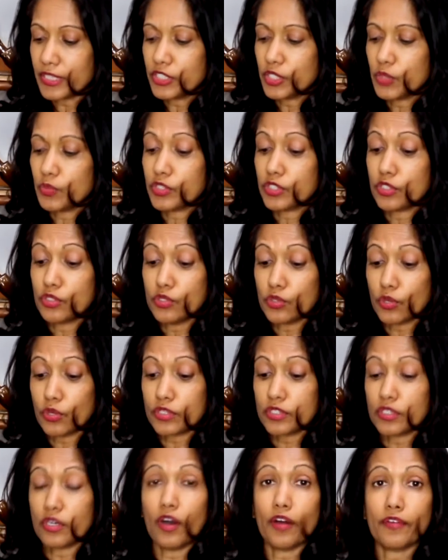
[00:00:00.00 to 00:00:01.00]
she was a
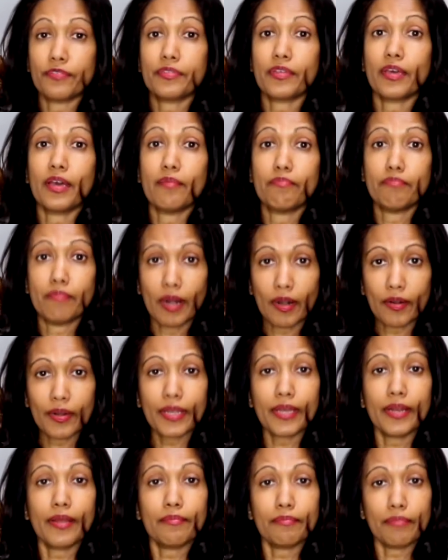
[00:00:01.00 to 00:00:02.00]
daughter of the
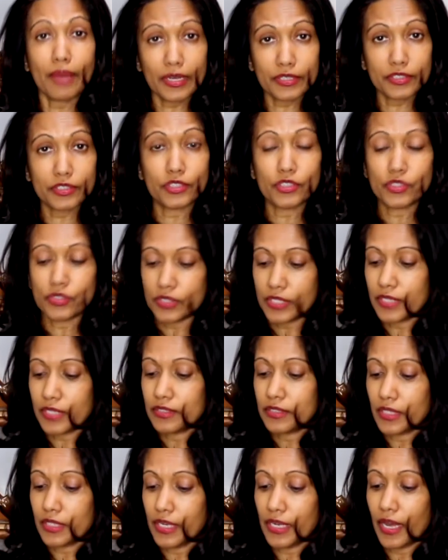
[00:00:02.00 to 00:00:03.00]
American ambassador to
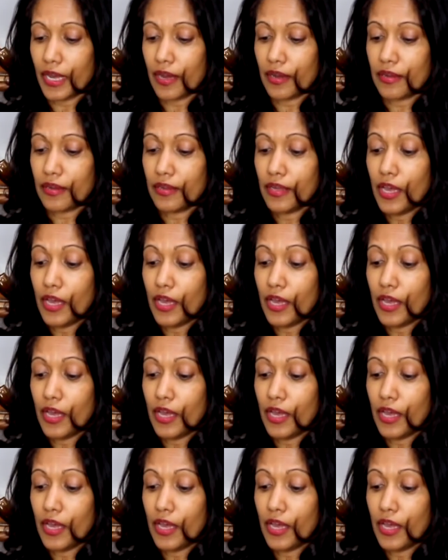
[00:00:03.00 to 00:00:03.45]
Tanzania.